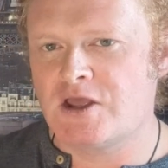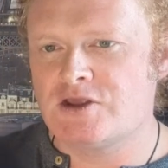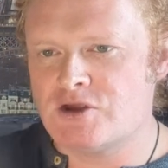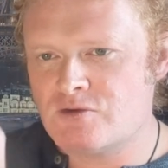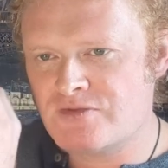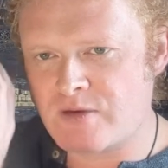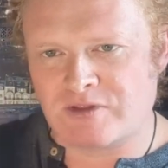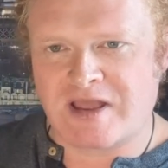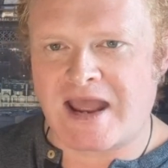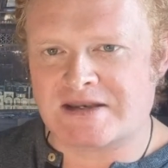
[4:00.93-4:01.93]
They
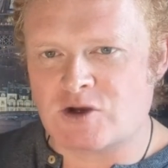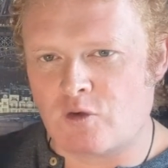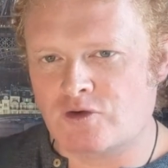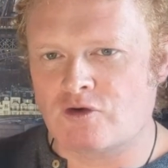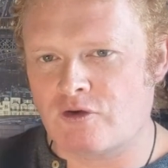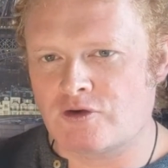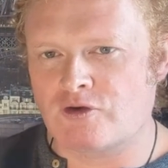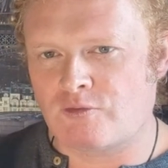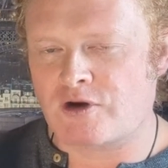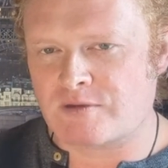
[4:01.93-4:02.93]
will land on
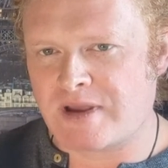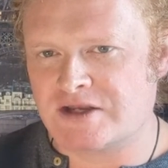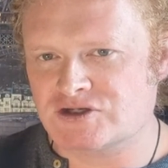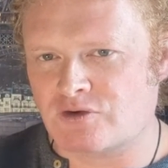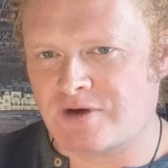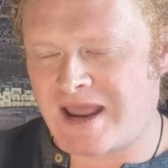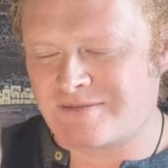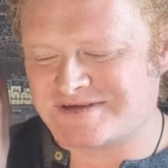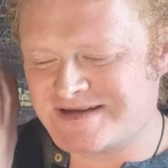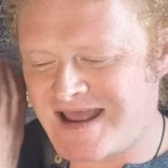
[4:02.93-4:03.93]
your product page on
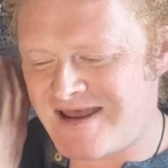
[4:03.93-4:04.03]
Amazon.